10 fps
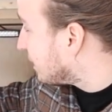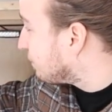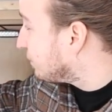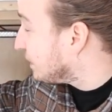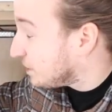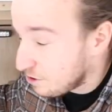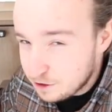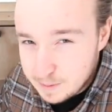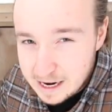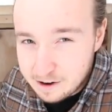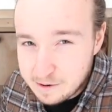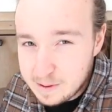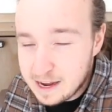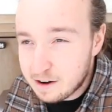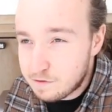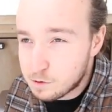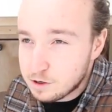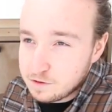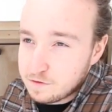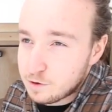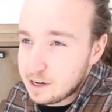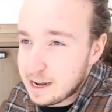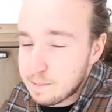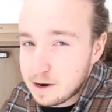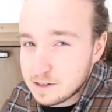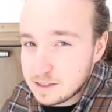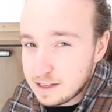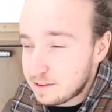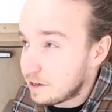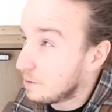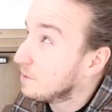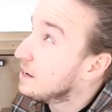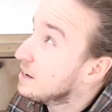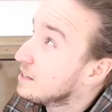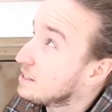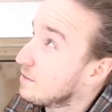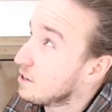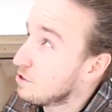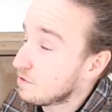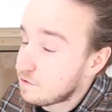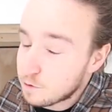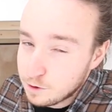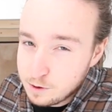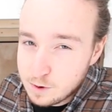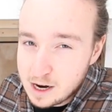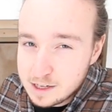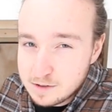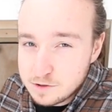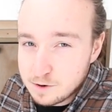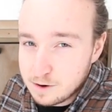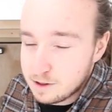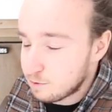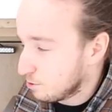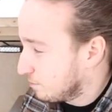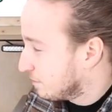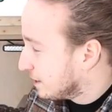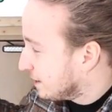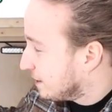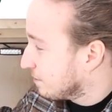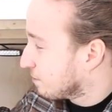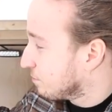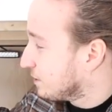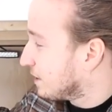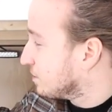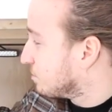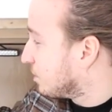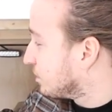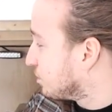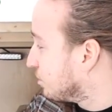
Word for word: definitely huge battery bank, four hundred forty amp hours lithium, seven hundred forty watts of solar on the roof, and a three thousand watt